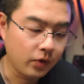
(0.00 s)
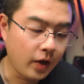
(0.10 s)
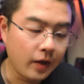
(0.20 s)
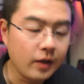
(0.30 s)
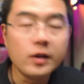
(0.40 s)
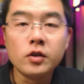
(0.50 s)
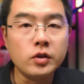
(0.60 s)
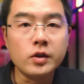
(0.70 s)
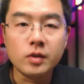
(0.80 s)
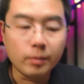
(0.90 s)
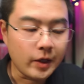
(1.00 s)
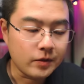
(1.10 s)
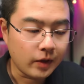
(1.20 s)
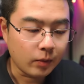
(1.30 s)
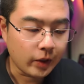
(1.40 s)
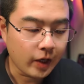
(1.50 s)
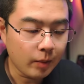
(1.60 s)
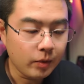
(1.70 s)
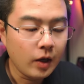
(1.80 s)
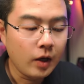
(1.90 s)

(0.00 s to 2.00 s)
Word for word: Yeah, that is a basic recap